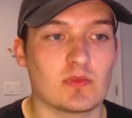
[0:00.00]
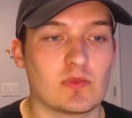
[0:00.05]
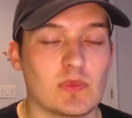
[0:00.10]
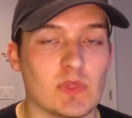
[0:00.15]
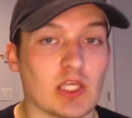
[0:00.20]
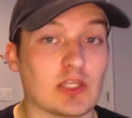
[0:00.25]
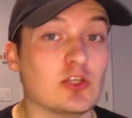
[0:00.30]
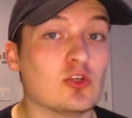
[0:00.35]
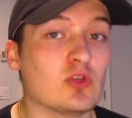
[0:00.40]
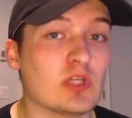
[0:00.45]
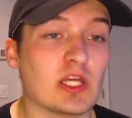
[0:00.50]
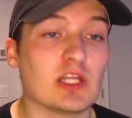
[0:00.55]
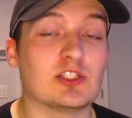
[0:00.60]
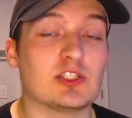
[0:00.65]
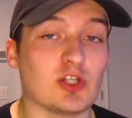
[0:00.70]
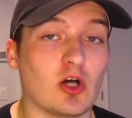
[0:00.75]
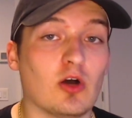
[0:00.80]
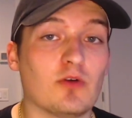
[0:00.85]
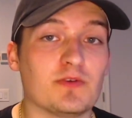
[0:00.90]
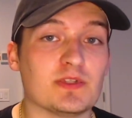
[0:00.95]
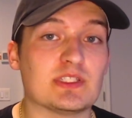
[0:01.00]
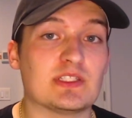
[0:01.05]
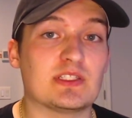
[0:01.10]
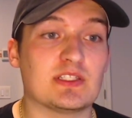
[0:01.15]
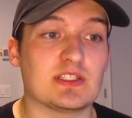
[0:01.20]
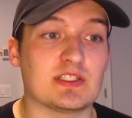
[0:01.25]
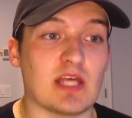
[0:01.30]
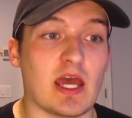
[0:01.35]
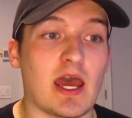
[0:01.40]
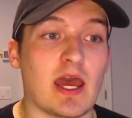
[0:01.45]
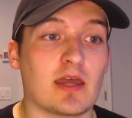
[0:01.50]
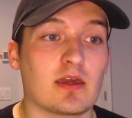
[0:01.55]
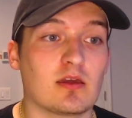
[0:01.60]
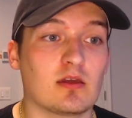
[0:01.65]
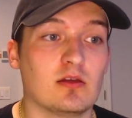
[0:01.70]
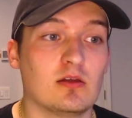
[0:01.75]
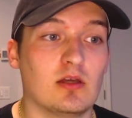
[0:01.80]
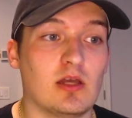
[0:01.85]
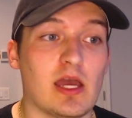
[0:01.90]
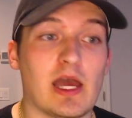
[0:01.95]
Like, you can get a Dolphins stack
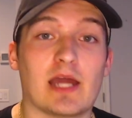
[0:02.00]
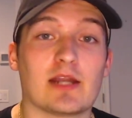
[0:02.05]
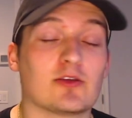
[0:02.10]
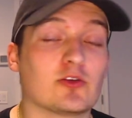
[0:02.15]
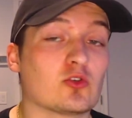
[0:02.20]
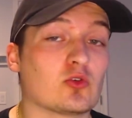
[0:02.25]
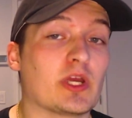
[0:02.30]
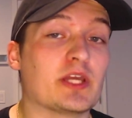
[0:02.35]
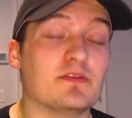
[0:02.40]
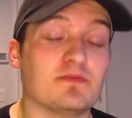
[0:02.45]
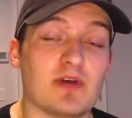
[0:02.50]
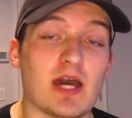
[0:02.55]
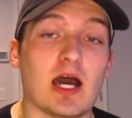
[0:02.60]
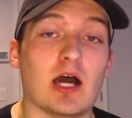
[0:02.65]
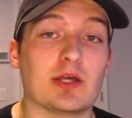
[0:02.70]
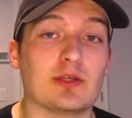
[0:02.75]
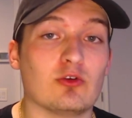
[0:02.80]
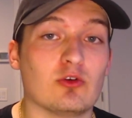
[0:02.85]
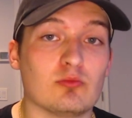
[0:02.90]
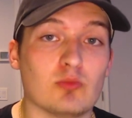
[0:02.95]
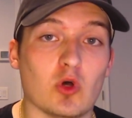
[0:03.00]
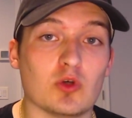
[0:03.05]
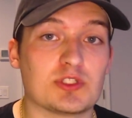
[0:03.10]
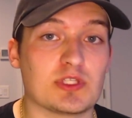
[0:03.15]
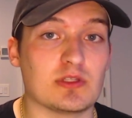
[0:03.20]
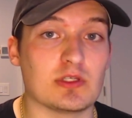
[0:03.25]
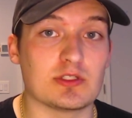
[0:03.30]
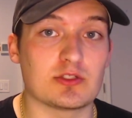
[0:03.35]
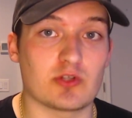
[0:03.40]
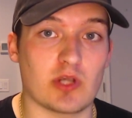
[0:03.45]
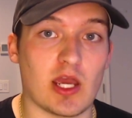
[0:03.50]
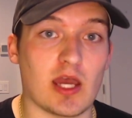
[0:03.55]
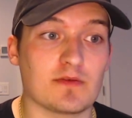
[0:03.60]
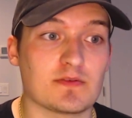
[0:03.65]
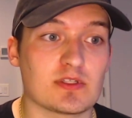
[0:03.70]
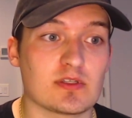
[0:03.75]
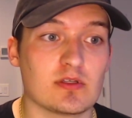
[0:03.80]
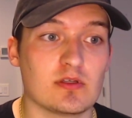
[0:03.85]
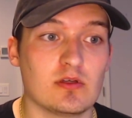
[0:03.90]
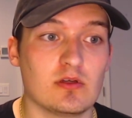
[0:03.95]
at great value in most of these drafts.